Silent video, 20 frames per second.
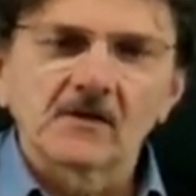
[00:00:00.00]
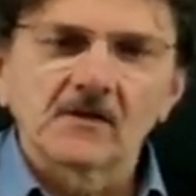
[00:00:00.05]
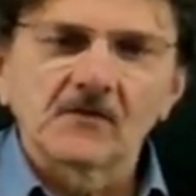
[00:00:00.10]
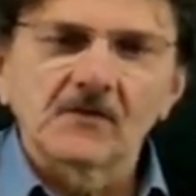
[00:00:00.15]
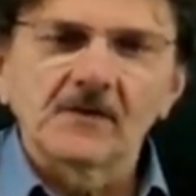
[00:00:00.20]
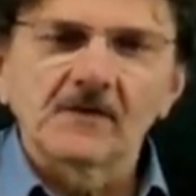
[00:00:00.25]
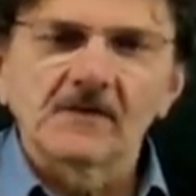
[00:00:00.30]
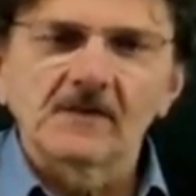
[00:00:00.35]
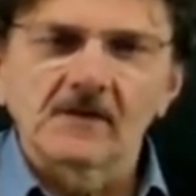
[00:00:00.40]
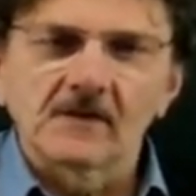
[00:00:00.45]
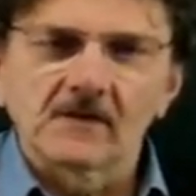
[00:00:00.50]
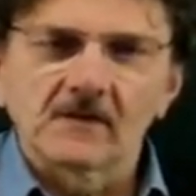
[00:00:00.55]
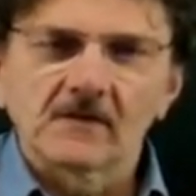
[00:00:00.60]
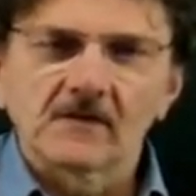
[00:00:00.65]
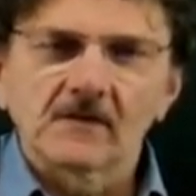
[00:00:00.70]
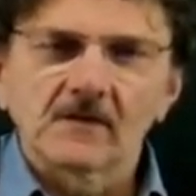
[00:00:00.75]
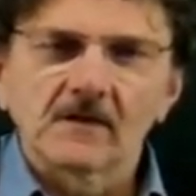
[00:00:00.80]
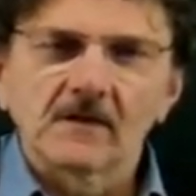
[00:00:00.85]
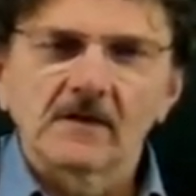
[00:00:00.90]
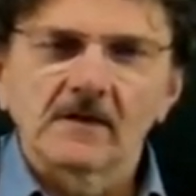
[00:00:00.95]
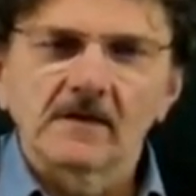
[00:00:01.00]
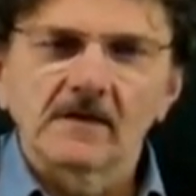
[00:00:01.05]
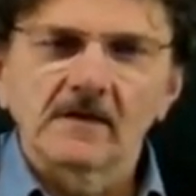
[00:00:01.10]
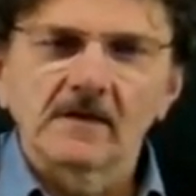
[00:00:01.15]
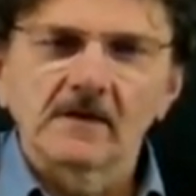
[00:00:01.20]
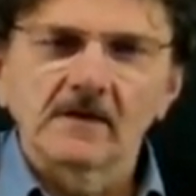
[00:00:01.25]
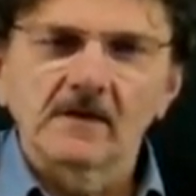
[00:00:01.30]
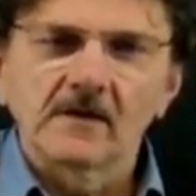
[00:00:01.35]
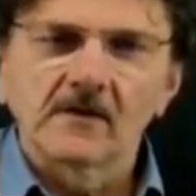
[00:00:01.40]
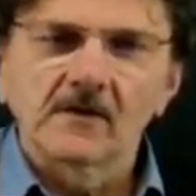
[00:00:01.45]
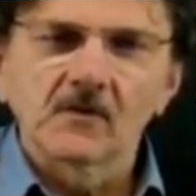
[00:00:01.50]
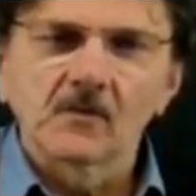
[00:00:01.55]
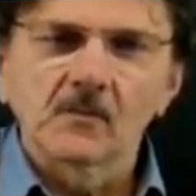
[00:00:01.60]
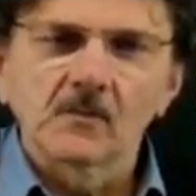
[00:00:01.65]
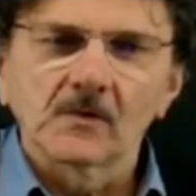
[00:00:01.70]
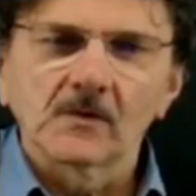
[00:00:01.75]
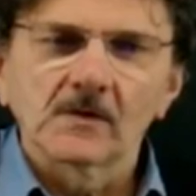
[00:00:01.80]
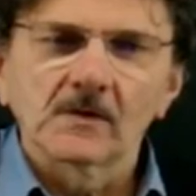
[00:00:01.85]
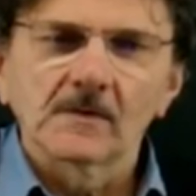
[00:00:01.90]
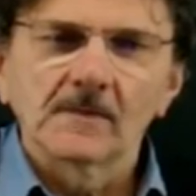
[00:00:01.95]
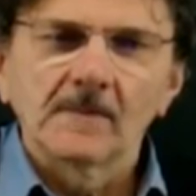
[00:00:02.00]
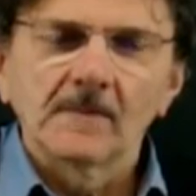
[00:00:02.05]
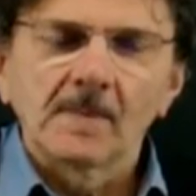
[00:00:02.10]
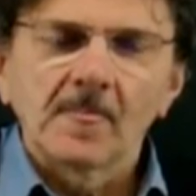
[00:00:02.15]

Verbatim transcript: convincing uh, an argument.